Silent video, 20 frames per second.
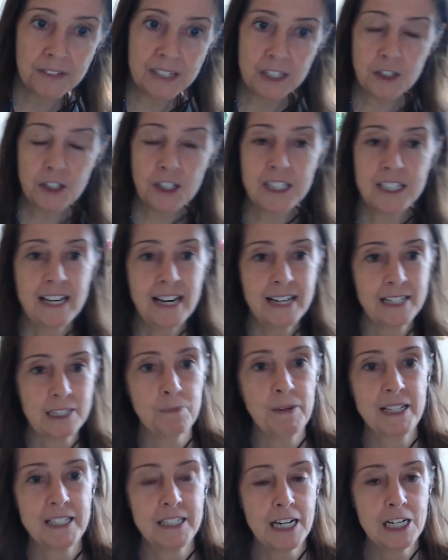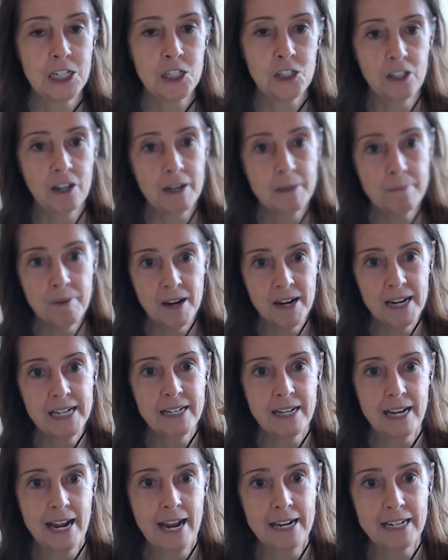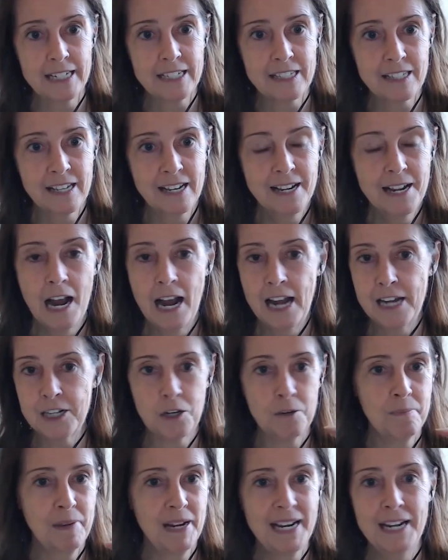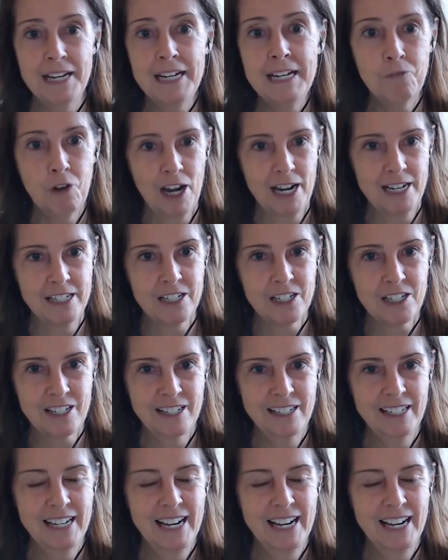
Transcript: There's just an expectation, I buy at X, I don't pay any rent,